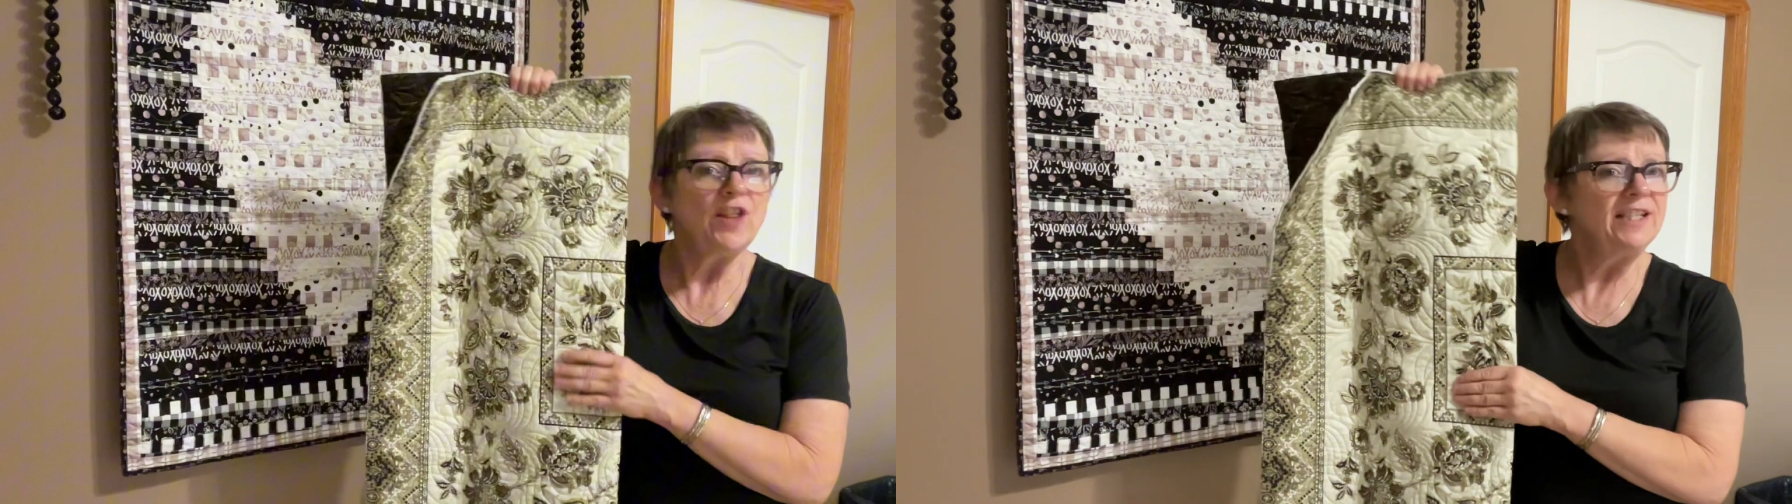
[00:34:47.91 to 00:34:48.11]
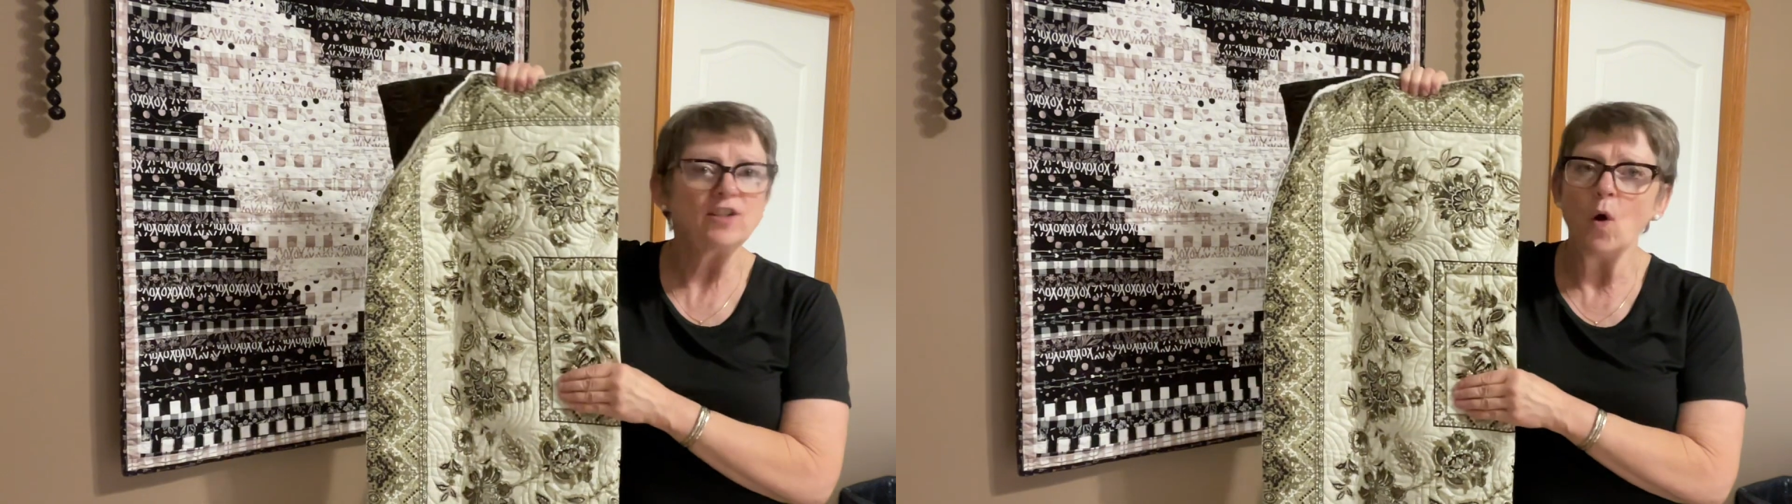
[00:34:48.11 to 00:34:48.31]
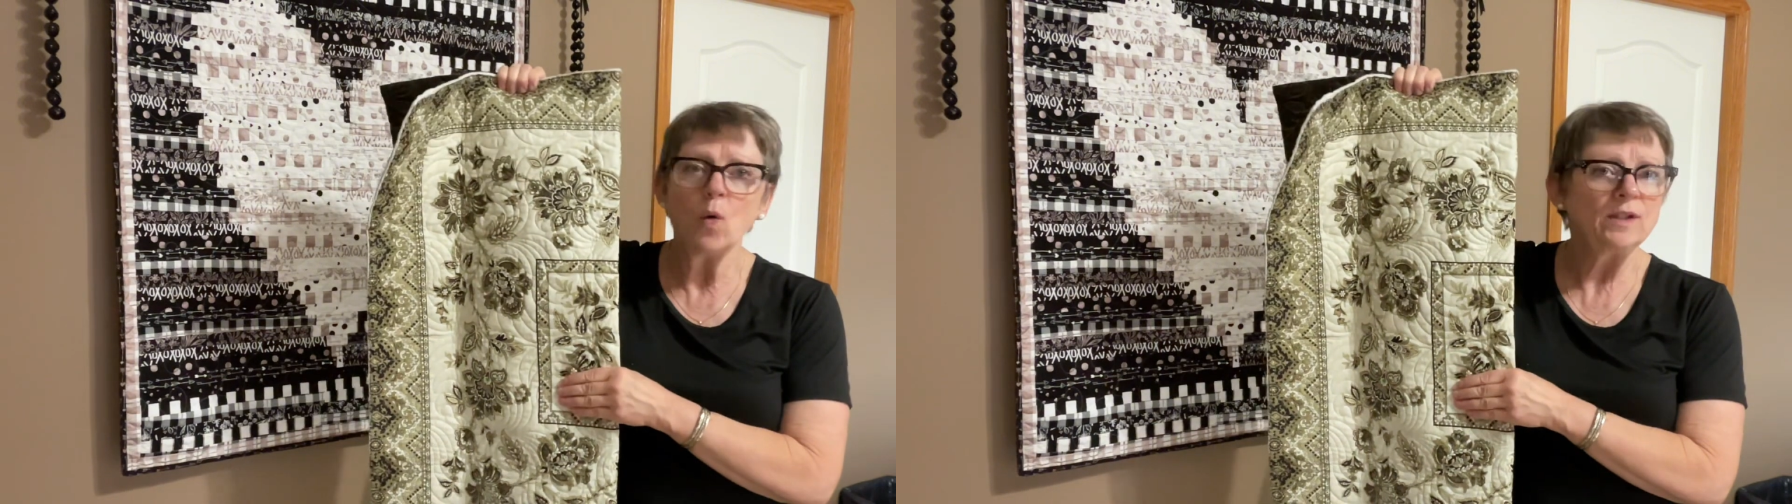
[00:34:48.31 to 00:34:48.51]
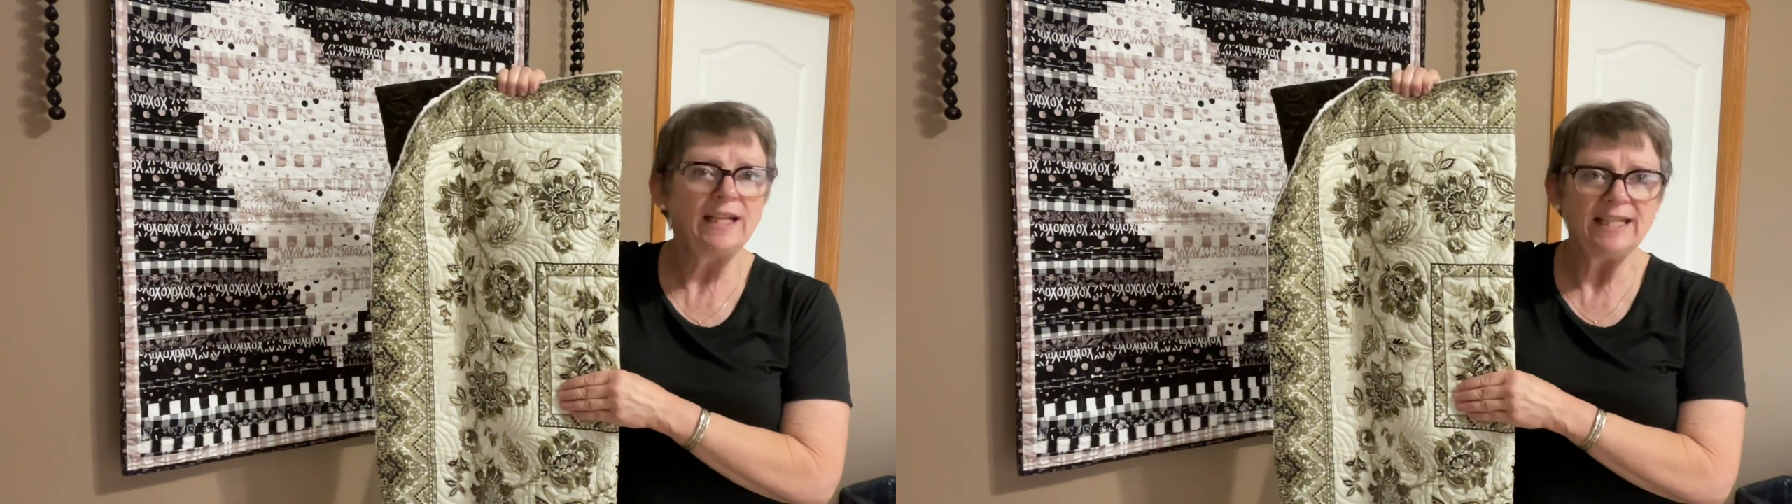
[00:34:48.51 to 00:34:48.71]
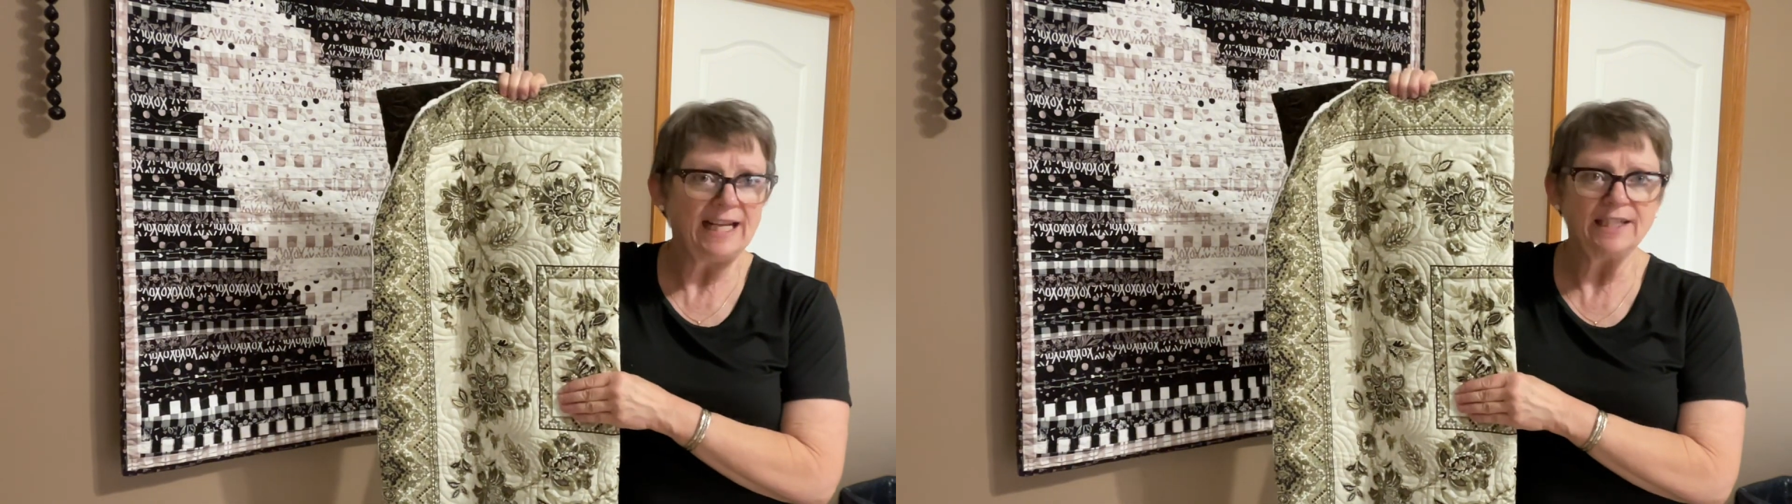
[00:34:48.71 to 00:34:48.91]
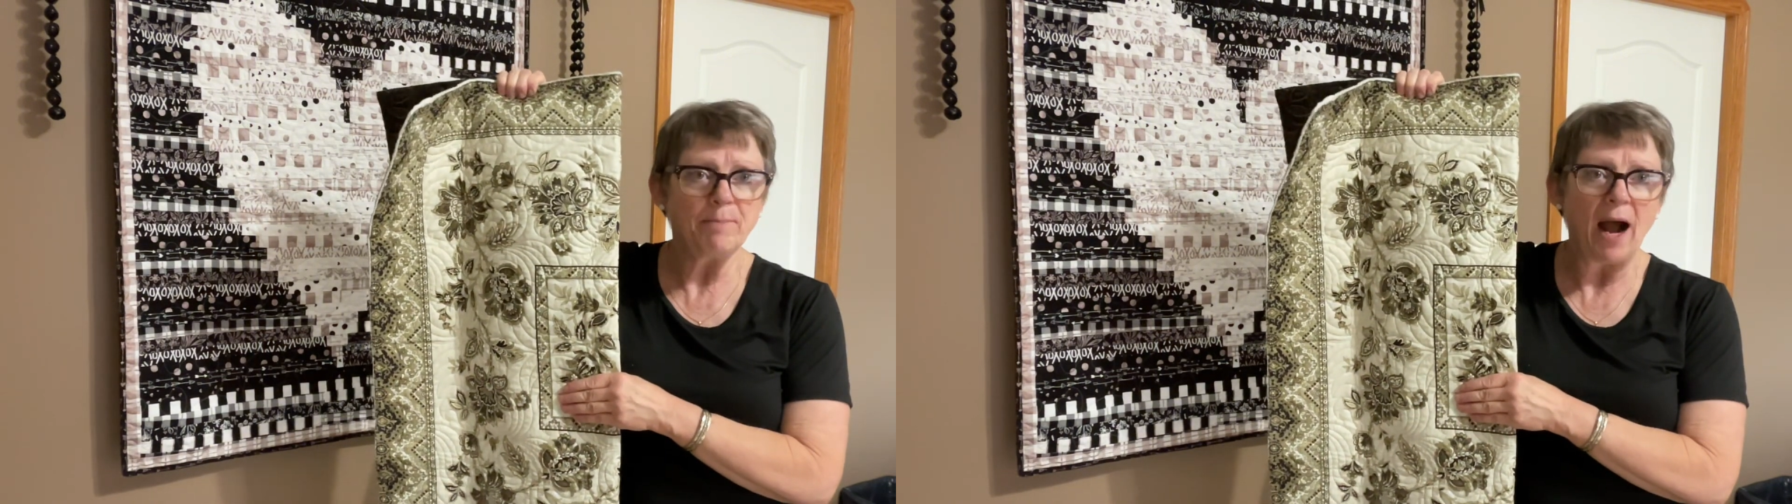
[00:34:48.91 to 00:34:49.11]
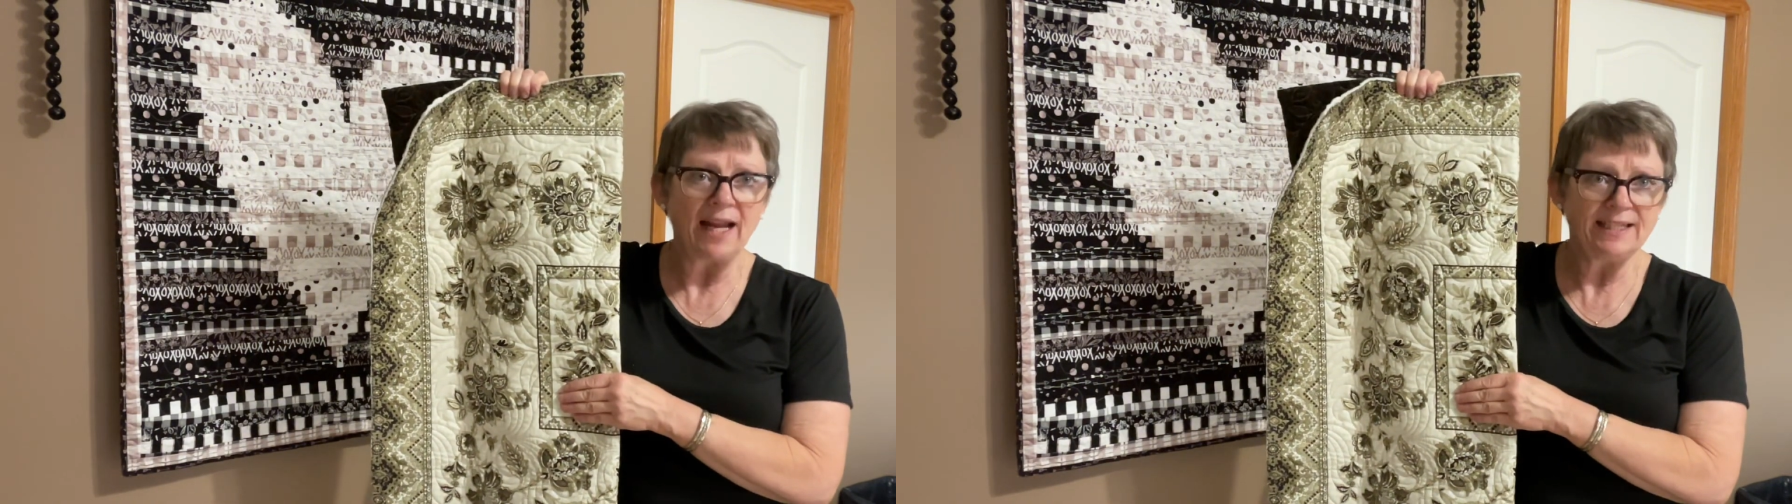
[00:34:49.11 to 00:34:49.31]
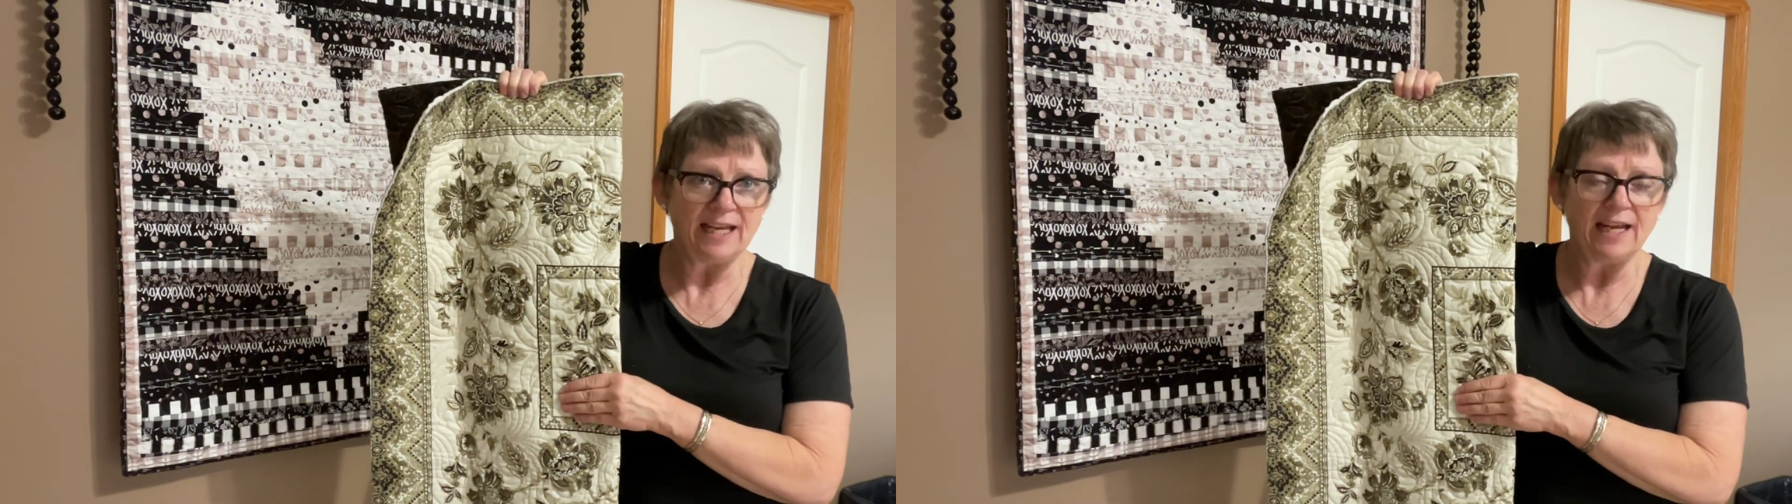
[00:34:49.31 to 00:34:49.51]
this only needs
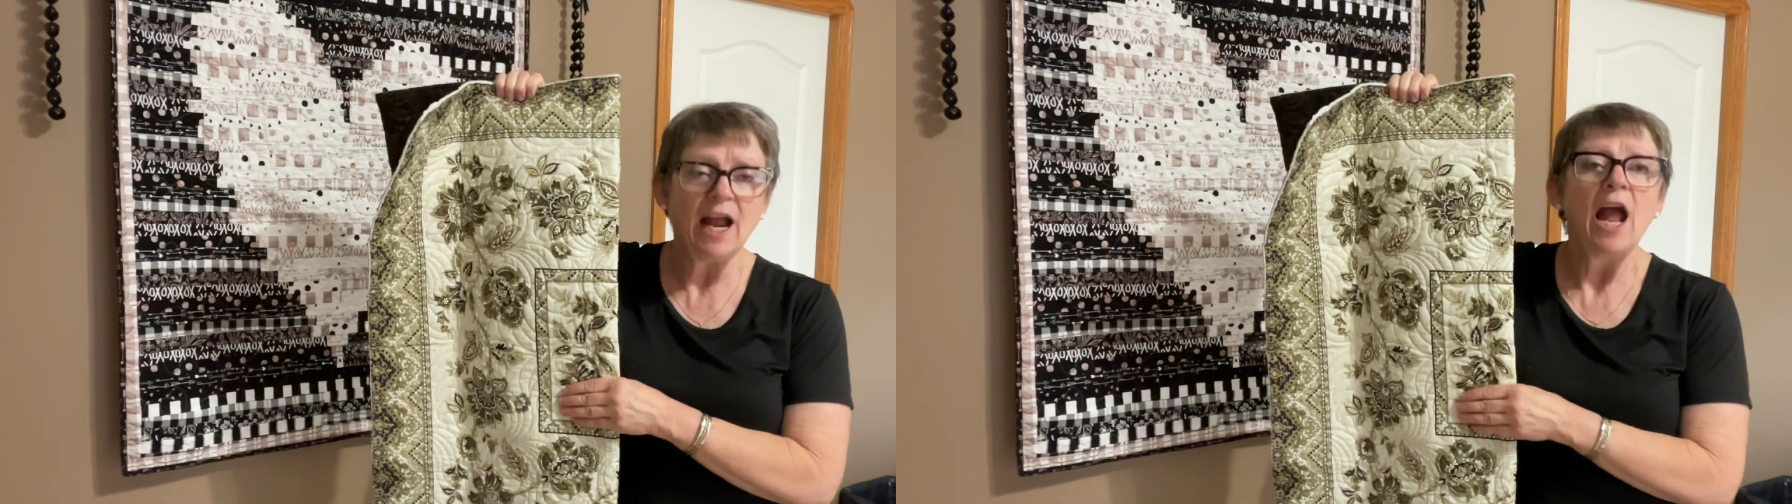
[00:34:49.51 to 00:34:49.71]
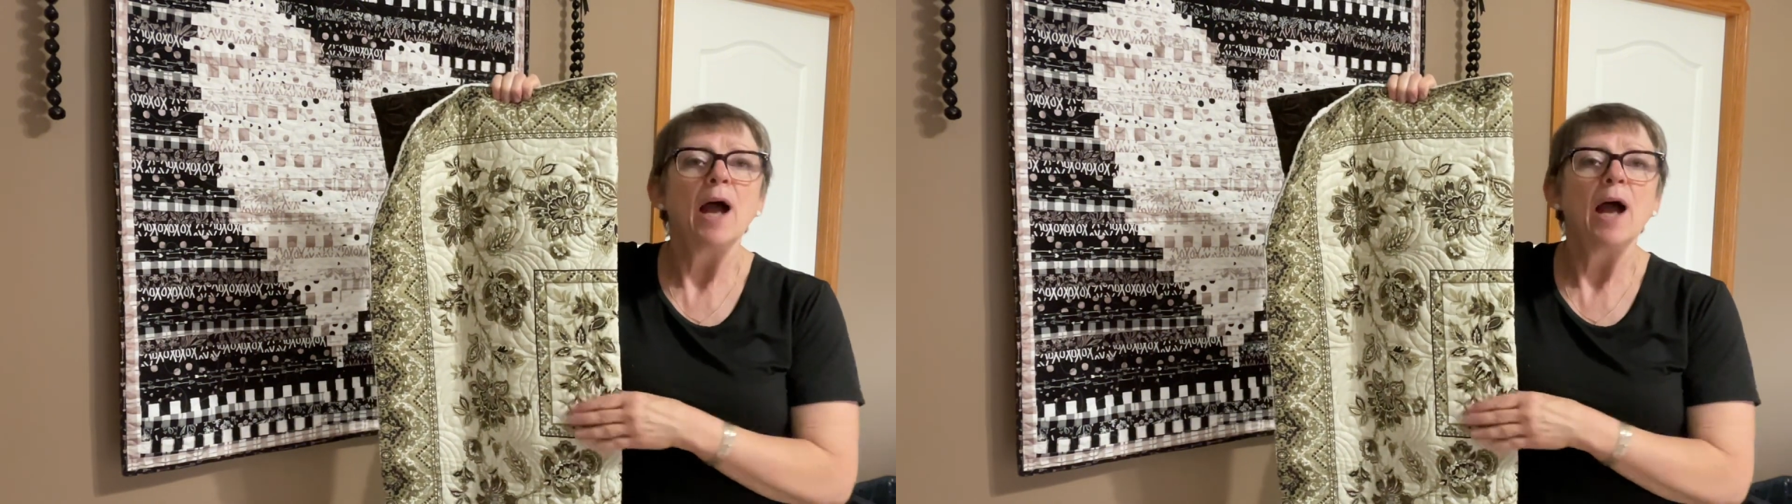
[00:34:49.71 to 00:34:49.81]
binding,